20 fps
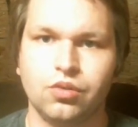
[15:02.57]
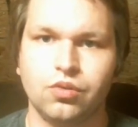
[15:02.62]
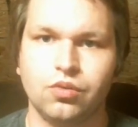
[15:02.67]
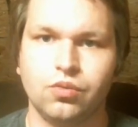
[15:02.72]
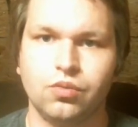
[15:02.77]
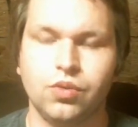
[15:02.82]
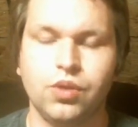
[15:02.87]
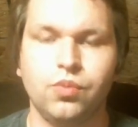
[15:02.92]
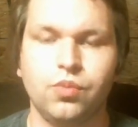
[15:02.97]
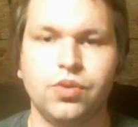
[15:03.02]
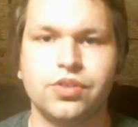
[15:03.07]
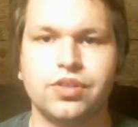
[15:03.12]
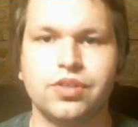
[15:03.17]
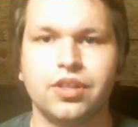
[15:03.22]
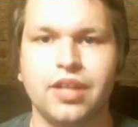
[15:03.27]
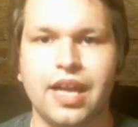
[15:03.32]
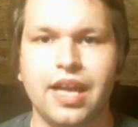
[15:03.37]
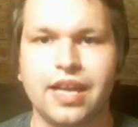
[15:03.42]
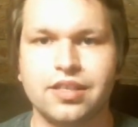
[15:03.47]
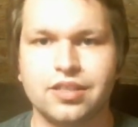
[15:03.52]
When was the
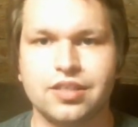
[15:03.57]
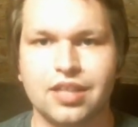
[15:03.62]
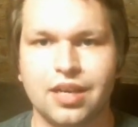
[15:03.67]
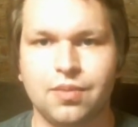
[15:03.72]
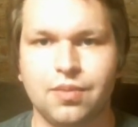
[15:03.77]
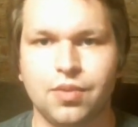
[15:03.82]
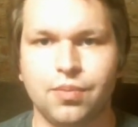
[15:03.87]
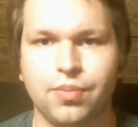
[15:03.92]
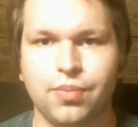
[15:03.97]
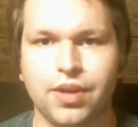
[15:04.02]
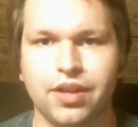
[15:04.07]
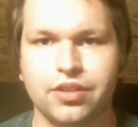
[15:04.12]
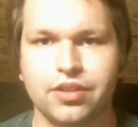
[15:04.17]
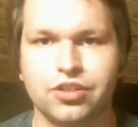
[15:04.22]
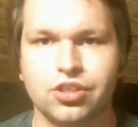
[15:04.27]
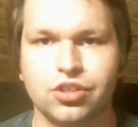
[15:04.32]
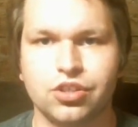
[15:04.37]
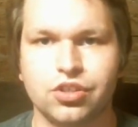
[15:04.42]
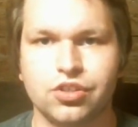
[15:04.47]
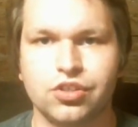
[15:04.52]
last time the
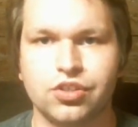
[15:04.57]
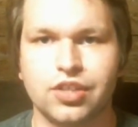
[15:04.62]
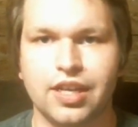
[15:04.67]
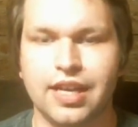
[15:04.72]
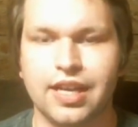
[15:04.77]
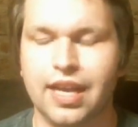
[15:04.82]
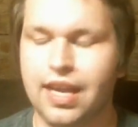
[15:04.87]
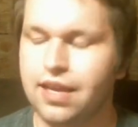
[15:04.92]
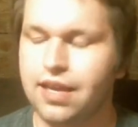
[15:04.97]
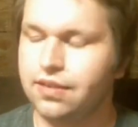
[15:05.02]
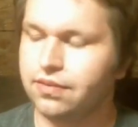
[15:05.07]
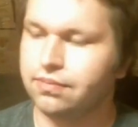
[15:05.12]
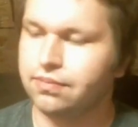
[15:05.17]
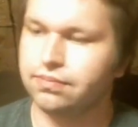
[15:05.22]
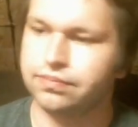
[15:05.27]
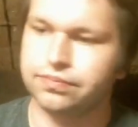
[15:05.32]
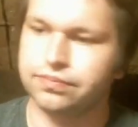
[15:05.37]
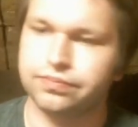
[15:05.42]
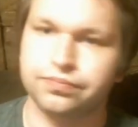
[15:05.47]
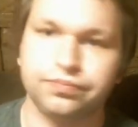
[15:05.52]
politician said, hey,
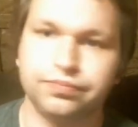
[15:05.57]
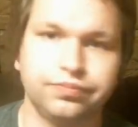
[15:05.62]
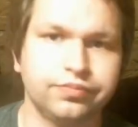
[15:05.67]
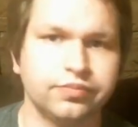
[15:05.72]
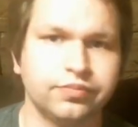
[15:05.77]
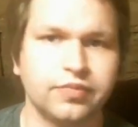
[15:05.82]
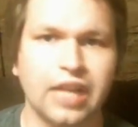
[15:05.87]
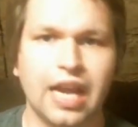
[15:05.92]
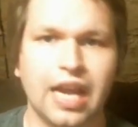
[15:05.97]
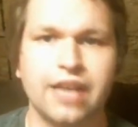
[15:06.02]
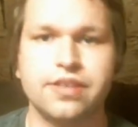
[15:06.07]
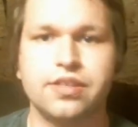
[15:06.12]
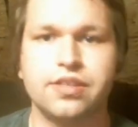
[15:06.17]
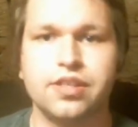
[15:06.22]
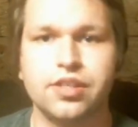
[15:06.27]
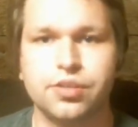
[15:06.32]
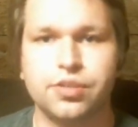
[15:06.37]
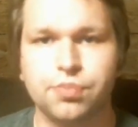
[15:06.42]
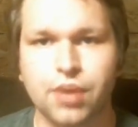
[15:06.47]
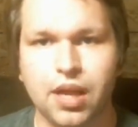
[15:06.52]
I see
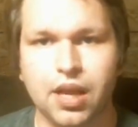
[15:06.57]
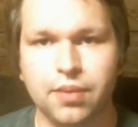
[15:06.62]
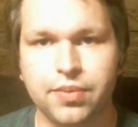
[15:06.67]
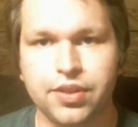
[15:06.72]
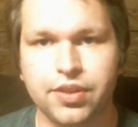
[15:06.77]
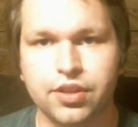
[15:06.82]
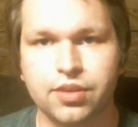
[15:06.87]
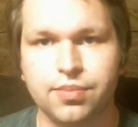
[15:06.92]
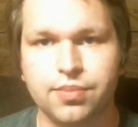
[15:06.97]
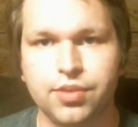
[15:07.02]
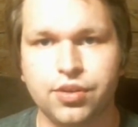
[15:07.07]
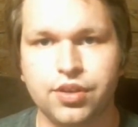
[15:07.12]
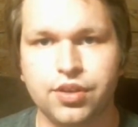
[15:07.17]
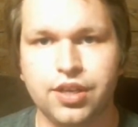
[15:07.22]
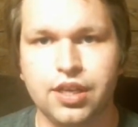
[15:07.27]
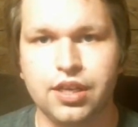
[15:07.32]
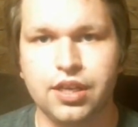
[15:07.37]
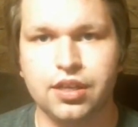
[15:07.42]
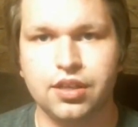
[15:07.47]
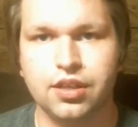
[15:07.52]
this problem in the
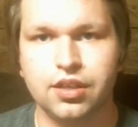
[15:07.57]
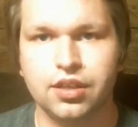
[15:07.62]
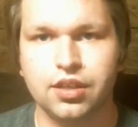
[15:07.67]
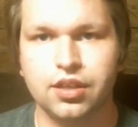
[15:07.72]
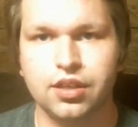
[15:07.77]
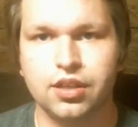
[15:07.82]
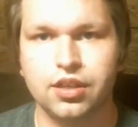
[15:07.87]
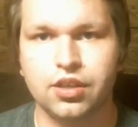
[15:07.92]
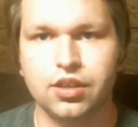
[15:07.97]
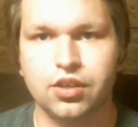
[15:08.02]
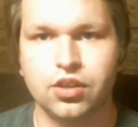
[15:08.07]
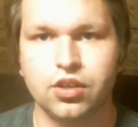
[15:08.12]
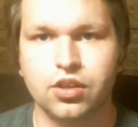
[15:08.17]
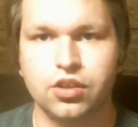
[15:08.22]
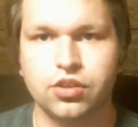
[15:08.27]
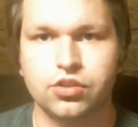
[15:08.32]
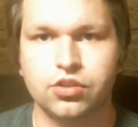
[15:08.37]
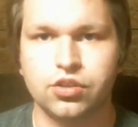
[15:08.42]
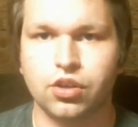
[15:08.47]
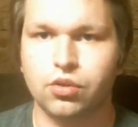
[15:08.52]
community,
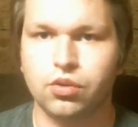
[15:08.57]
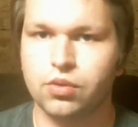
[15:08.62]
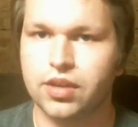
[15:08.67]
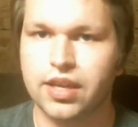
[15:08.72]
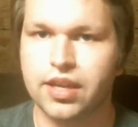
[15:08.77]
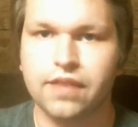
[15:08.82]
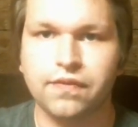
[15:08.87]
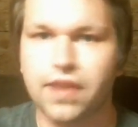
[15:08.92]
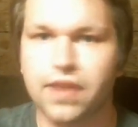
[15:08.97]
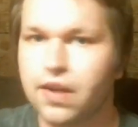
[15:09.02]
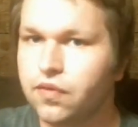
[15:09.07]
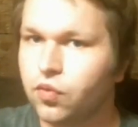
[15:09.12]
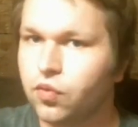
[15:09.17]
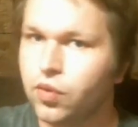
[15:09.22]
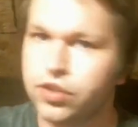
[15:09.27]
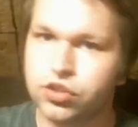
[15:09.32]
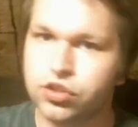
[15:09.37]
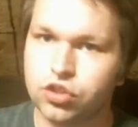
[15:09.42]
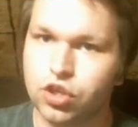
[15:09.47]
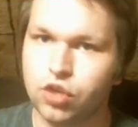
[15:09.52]
so if
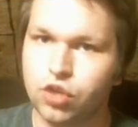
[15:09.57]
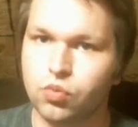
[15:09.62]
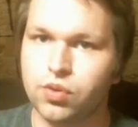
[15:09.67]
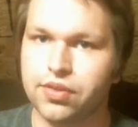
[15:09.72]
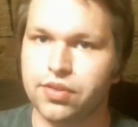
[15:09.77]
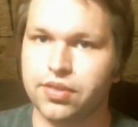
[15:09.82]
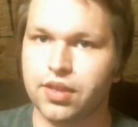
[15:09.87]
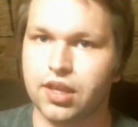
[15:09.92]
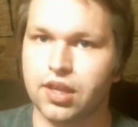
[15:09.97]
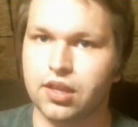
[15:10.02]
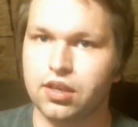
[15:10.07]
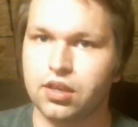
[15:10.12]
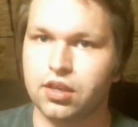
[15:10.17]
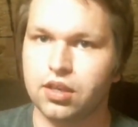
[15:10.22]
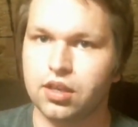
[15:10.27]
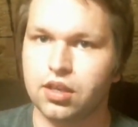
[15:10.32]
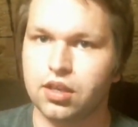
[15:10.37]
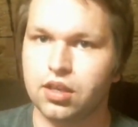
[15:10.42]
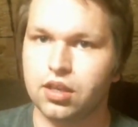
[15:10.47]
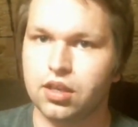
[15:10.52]
everyone's good with it,
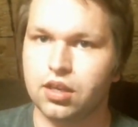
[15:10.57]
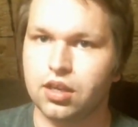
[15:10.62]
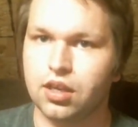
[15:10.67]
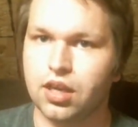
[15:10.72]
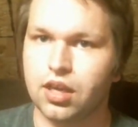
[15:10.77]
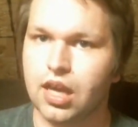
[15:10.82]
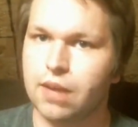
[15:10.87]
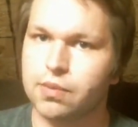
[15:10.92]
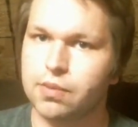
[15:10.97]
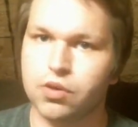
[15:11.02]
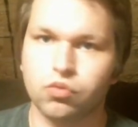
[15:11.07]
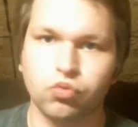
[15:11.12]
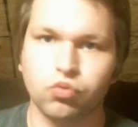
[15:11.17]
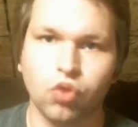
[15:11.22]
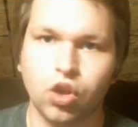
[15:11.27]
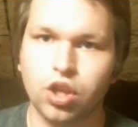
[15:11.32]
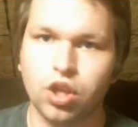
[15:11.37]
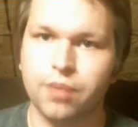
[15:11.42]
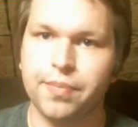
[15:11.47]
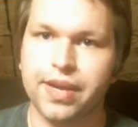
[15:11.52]
I'm going to
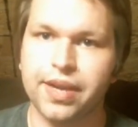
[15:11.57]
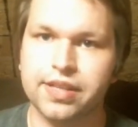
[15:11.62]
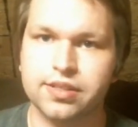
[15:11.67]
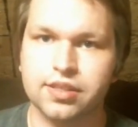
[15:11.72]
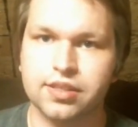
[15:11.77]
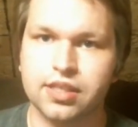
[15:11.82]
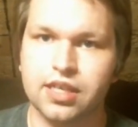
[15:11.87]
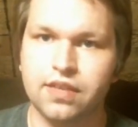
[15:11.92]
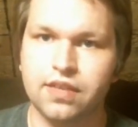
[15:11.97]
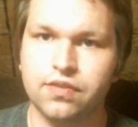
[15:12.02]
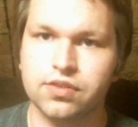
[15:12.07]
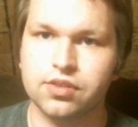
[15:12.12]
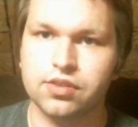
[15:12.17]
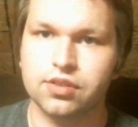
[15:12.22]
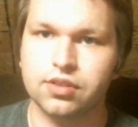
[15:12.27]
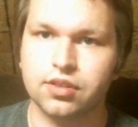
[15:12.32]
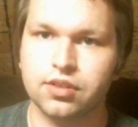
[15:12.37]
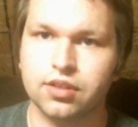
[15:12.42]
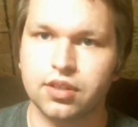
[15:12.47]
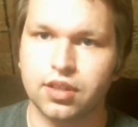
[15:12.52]
roll up my sleeves
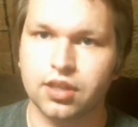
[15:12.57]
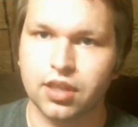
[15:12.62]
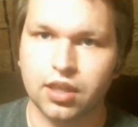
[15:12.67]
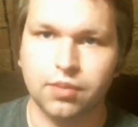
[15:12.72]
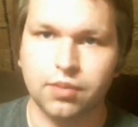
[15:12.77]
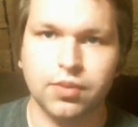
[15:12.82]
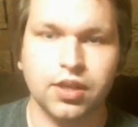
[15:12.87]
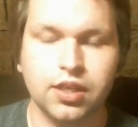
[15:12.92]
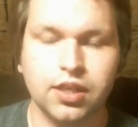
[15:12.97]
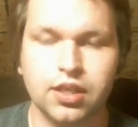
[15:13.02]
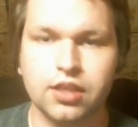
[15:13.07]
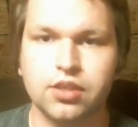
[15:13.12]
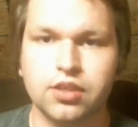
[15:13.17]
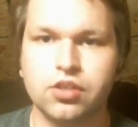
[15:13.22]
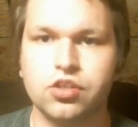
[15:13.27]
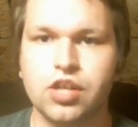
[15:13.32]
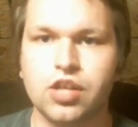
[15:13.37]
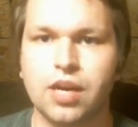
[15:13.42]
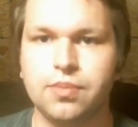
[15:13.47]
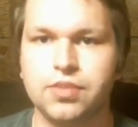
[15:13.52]
and I'm going to get the
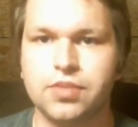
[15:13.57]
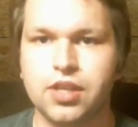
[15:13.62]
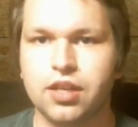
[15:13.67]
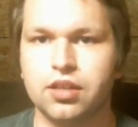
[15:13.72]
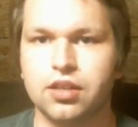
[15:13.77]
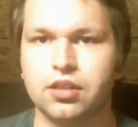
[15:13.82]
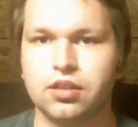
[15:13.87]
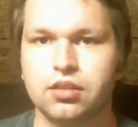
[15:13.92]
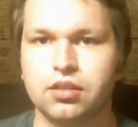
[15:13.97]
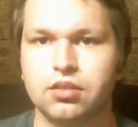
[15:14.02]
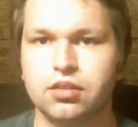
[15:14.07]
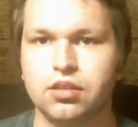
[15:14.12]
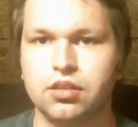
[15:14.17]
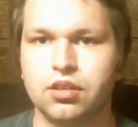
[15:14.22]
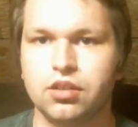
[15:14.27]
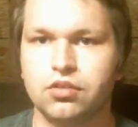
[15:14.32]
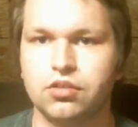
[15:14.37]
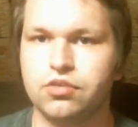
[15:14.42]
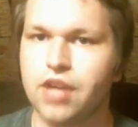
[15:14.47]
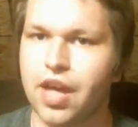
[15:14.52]
job done.
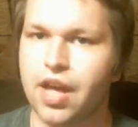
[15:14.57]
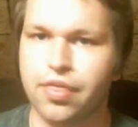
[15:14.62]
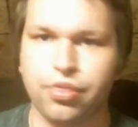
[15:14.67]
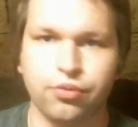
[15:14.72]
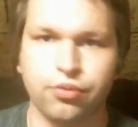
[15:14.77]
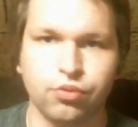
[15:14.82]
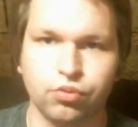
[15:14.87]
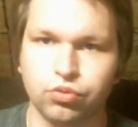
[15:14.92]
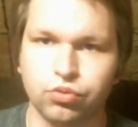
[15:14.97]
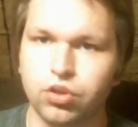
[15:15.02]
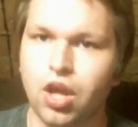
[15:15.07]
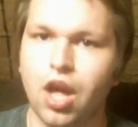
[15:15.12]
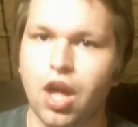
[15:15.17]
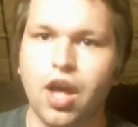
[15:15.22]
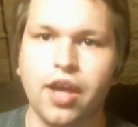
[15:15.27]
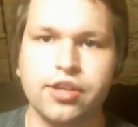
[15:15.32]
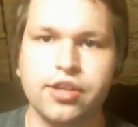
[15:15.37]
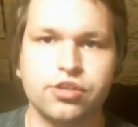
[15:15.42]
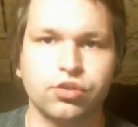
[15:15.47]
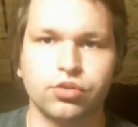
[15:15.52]
Not through
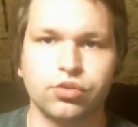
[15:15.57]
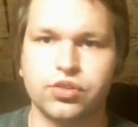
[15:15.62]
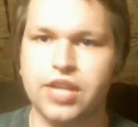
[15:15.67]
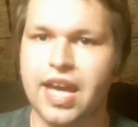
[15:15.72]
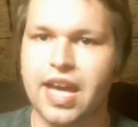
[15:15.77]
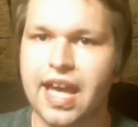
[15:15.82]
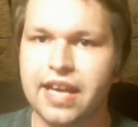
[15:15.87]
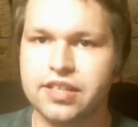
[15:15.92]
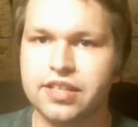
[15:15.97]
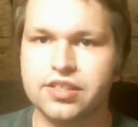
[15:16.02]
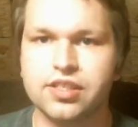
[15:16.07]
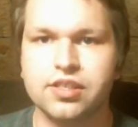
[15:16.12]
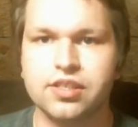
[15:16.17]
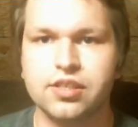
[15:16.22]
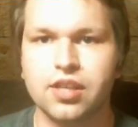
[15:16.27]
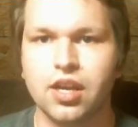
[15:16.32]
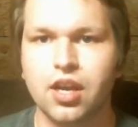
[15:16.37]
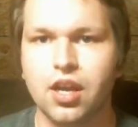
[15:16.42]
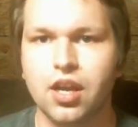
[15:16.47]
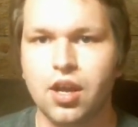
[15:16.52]
laws or
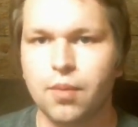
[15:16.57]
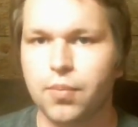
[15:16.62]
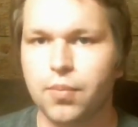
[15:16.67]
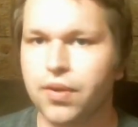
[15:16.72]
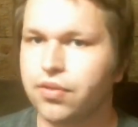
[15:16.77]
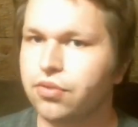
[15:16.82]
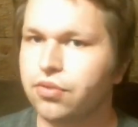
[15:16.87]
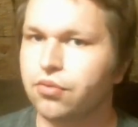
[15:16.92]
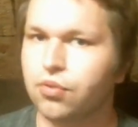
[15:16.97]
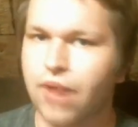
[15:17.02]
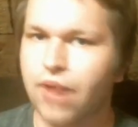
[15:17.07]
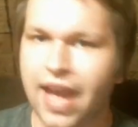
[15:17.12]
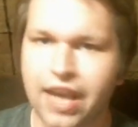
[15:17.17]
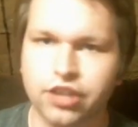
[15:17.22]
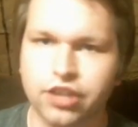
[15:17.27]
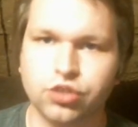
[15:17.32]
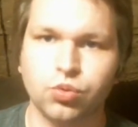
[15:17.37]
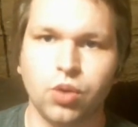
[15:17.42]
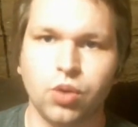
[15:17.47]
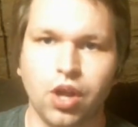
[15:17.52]
taxes, but through
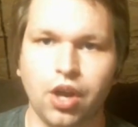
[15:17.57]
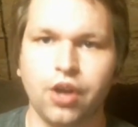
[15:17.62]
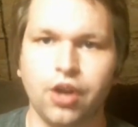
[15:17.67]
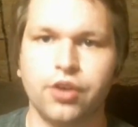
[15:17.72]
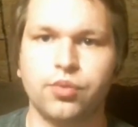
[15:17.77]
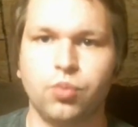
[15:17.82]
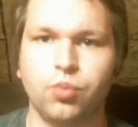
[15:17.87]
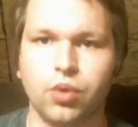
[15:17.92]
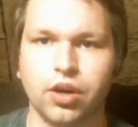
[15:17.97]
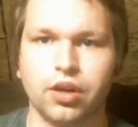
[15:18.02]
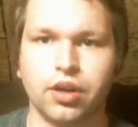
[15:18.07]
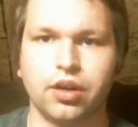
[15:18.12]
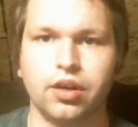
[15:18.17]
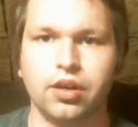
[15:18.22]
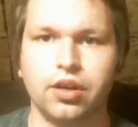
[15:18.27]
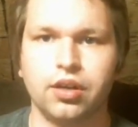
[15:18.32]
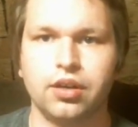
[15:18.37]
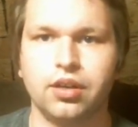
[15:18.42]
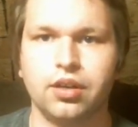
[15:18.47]
actual hard work.